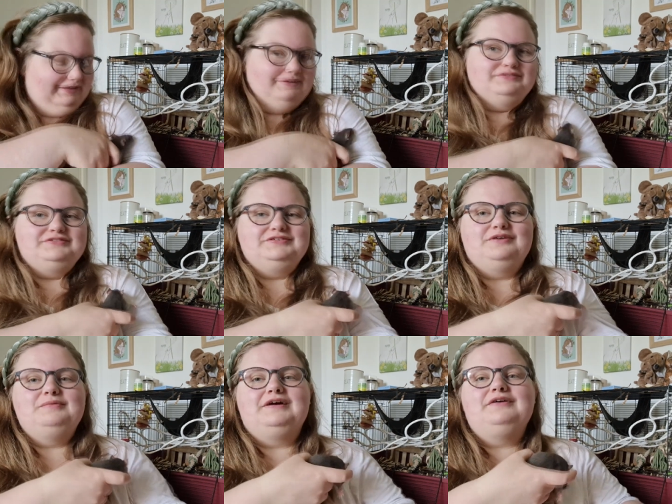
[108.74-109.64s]
he wants to
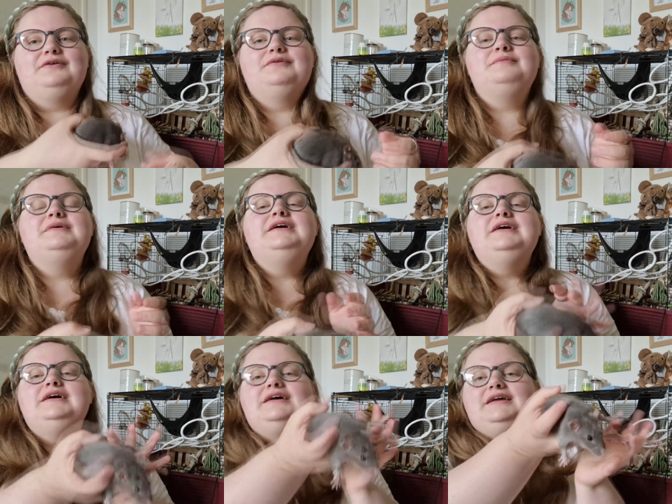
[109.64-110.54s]
go back home.
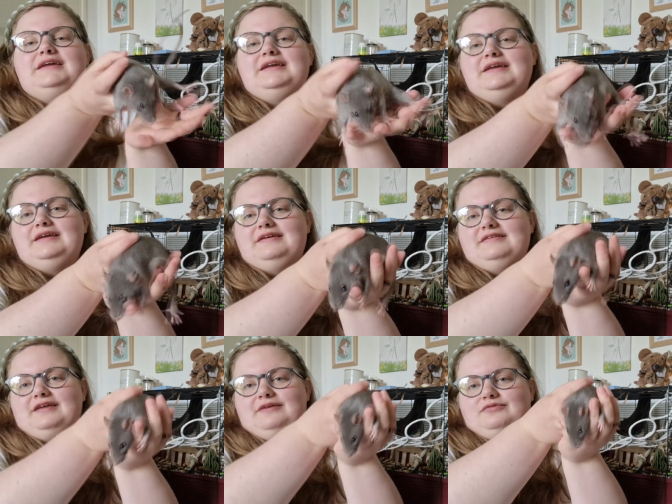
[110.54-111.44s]
He
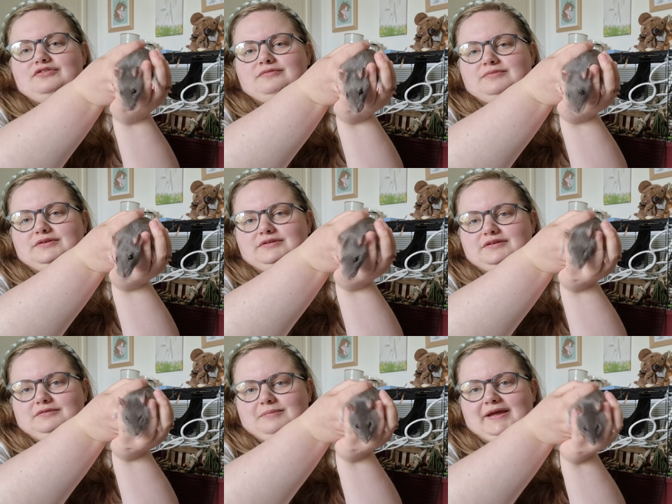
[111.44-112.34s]
is a Russian blue
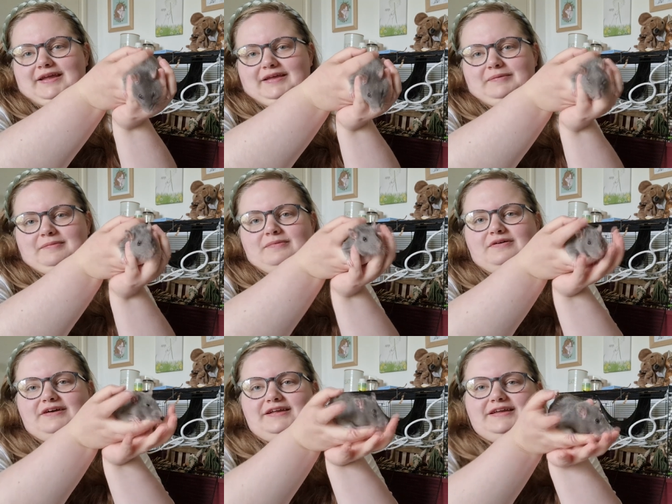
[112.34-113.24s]
little baby boy.
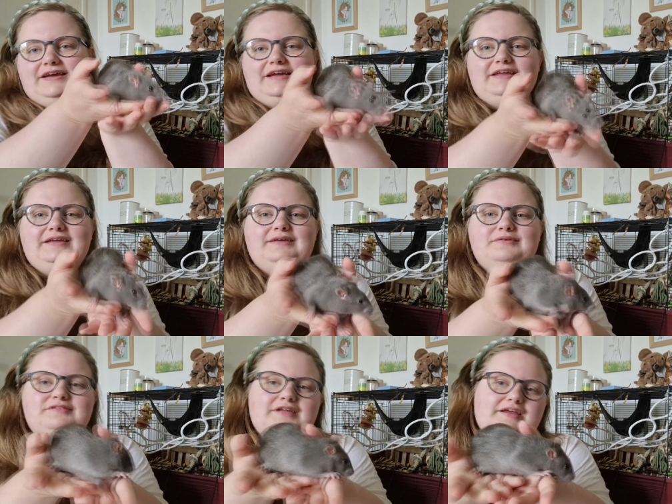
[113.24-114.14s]
He
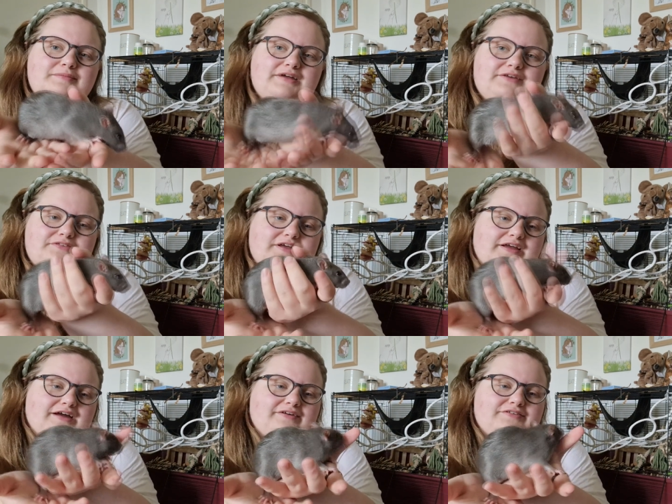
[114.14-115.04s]
was named after a
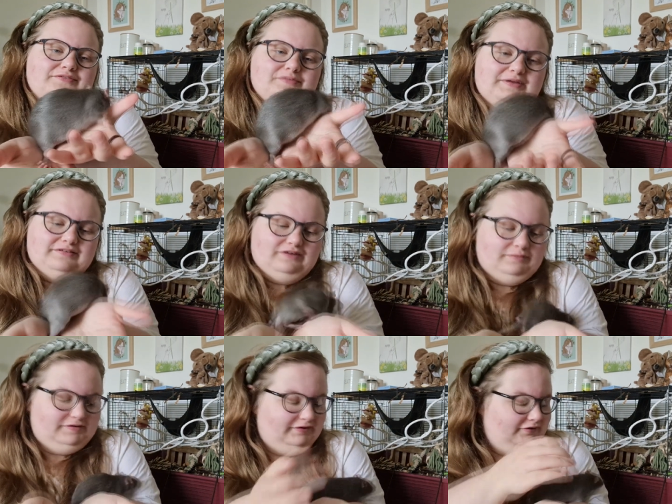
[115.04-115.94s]
character from His Dark
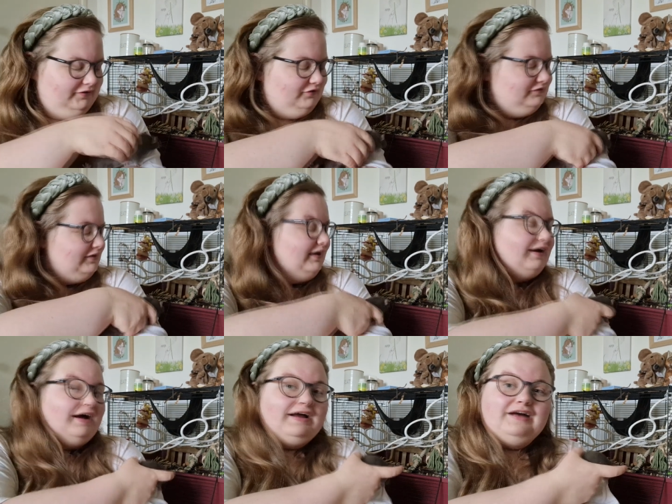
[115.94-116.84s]
Materials.
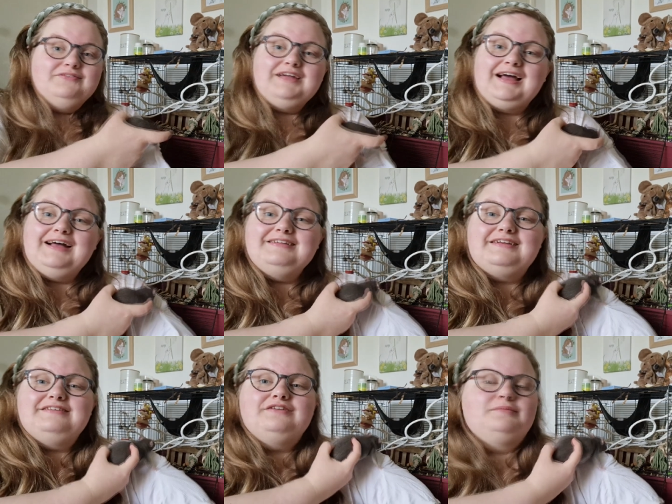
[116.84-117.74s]
I haven't had a
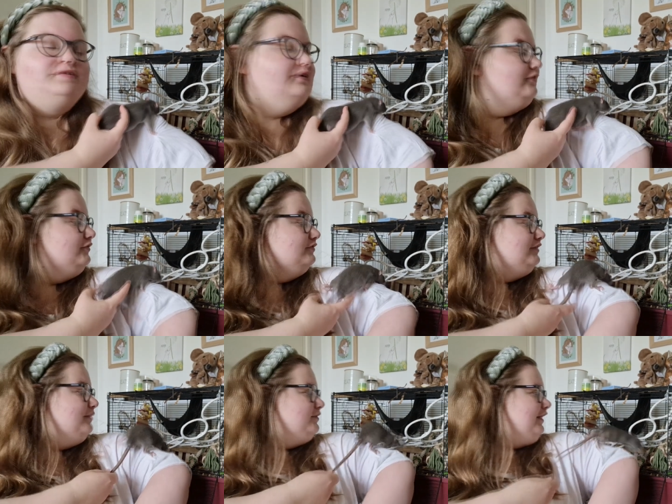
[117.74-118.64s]
His Dark Materials
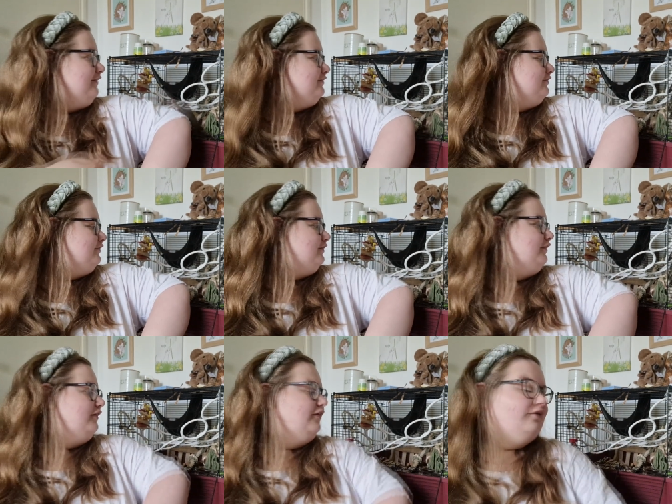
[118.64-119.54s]
named character
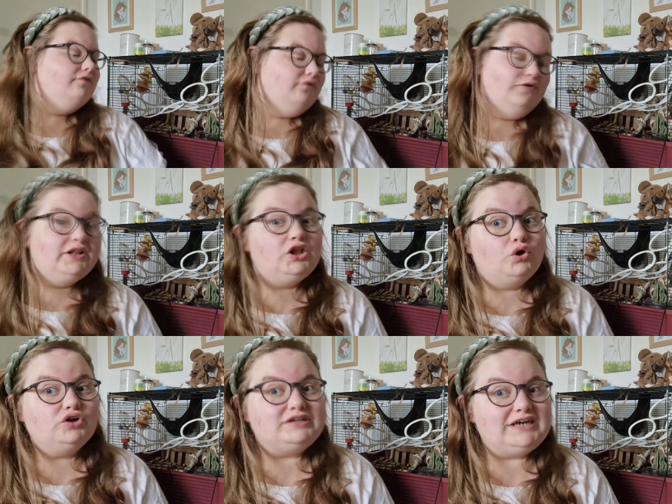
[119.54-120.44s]
for a
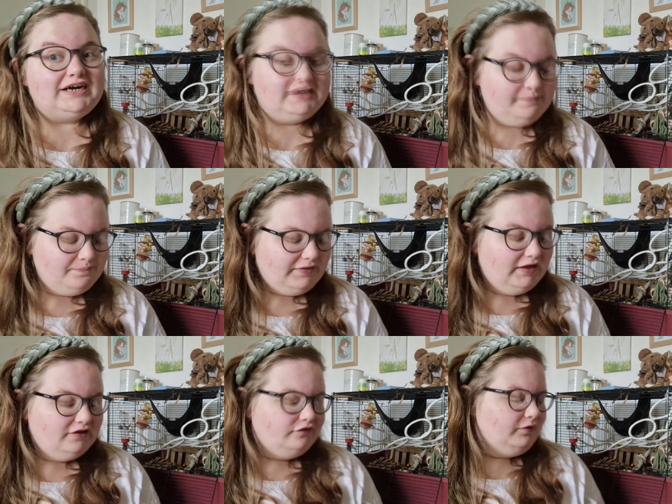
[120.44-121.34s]
long time,
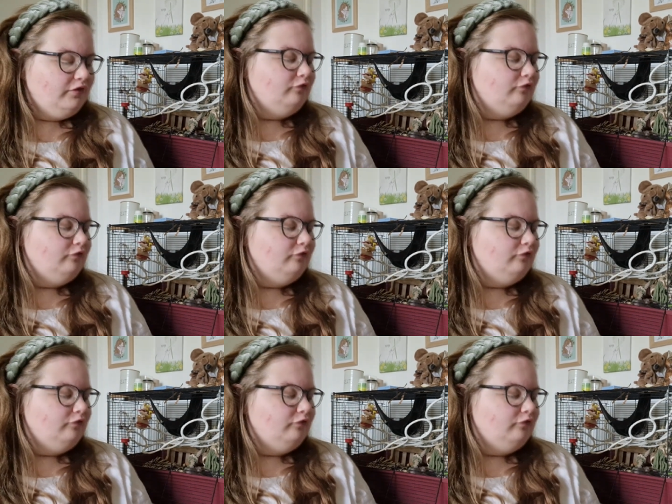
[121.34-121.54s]
so I